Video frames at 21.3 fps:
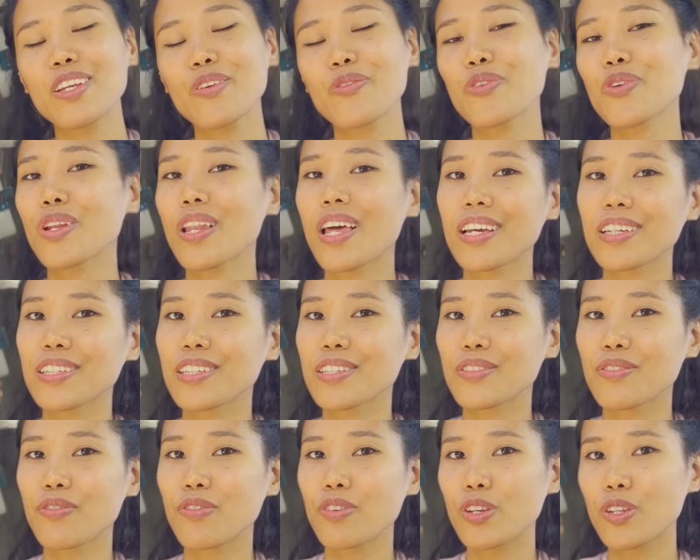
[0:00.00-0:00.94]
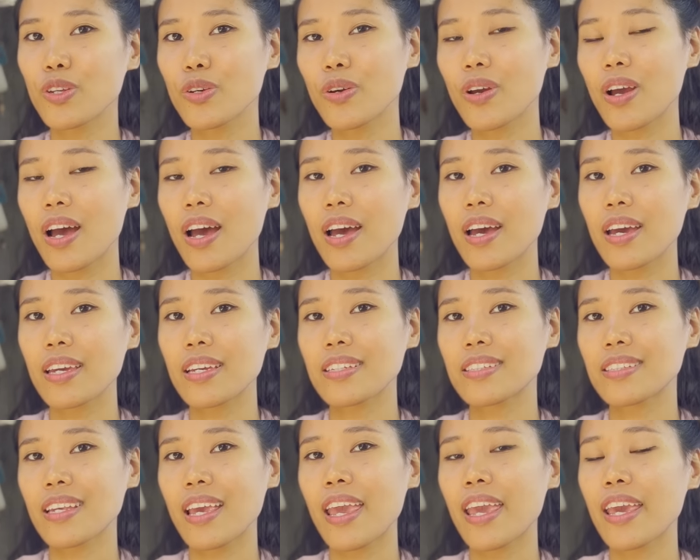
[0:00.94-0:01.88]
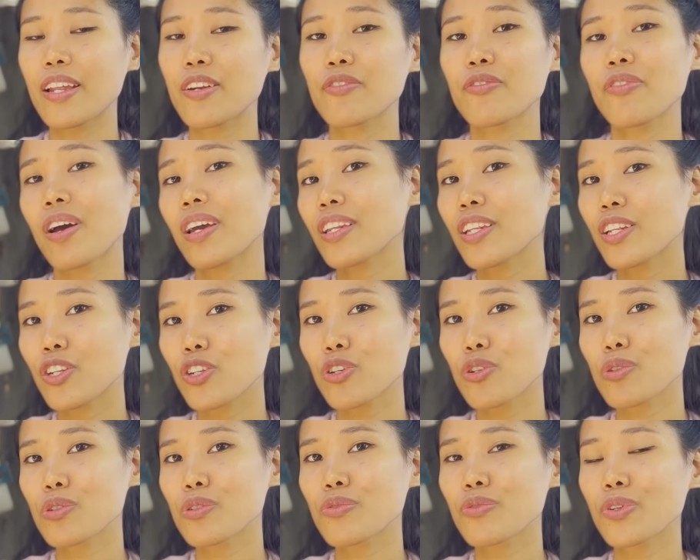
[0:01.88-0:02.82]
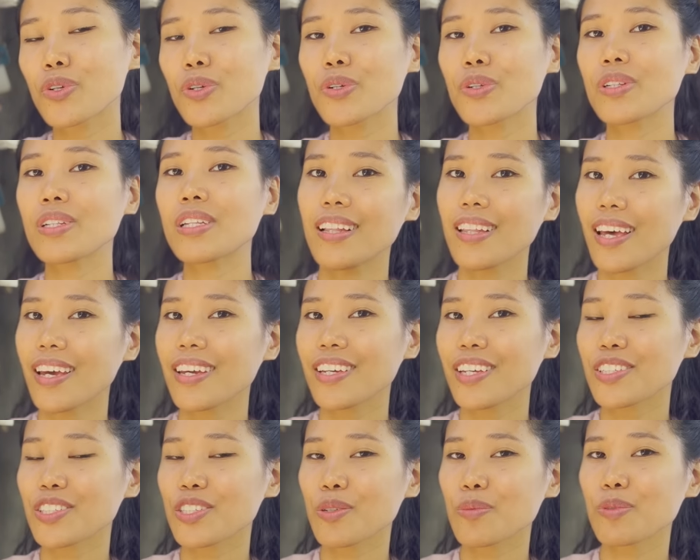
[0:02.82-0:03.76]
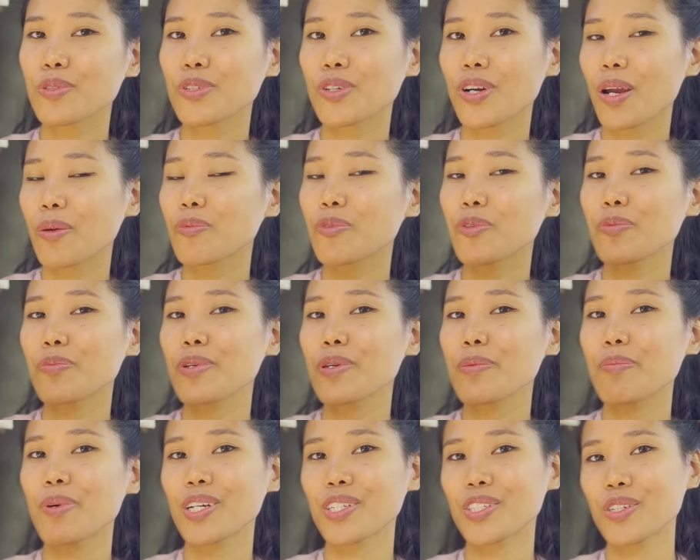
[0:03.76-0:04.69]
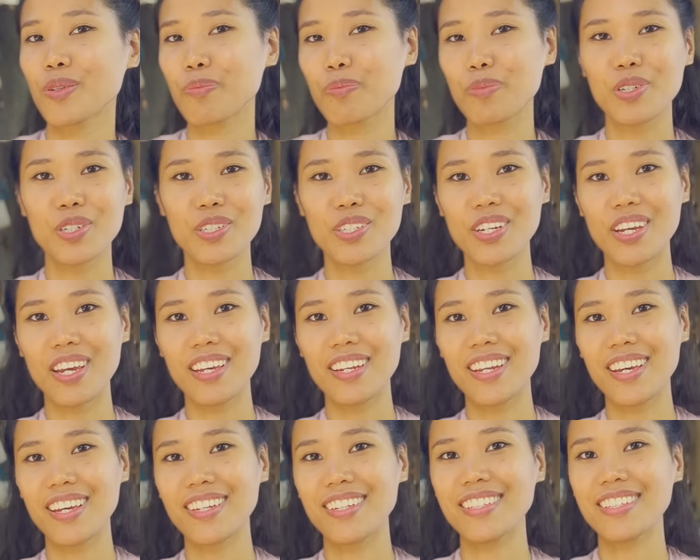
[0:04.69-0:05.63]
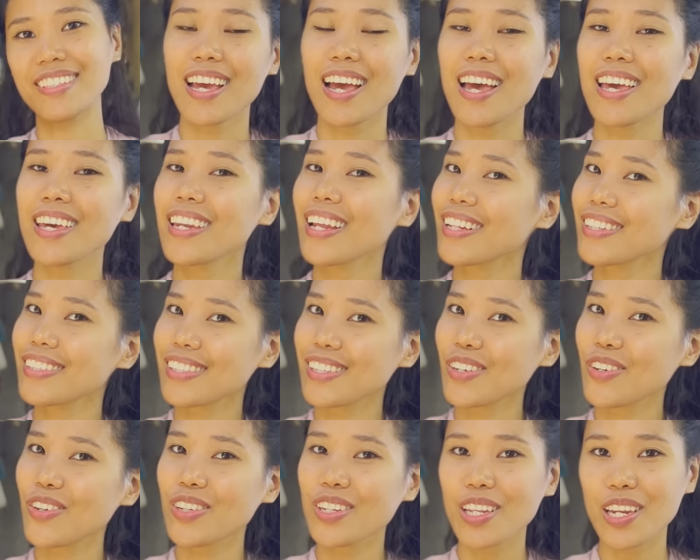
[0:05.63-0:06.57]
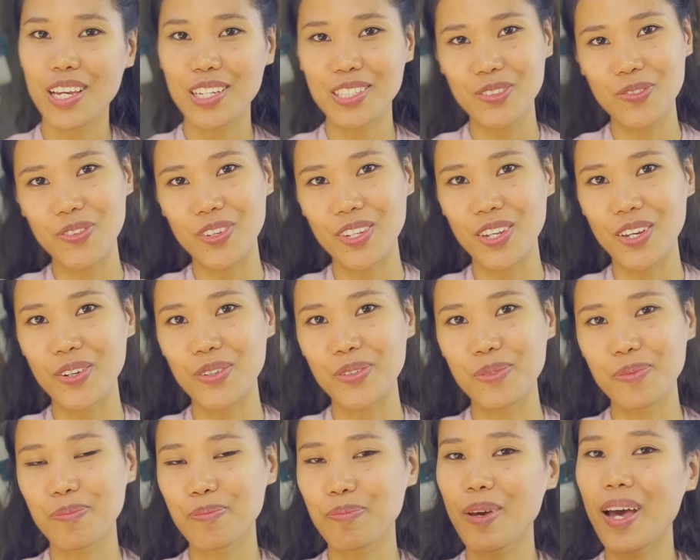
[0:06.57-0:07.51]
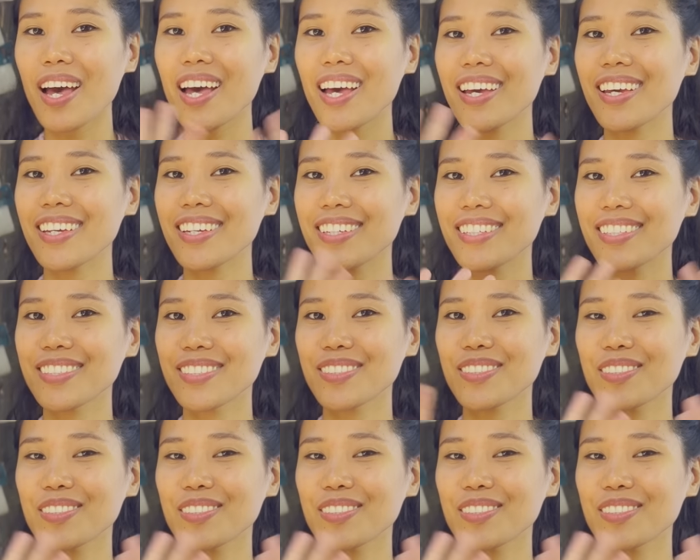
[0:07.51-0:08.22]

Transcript: If you like this video, guys, and find it useful, like and subscribe would be much appreciated. And I'll see you in the next video. Bye!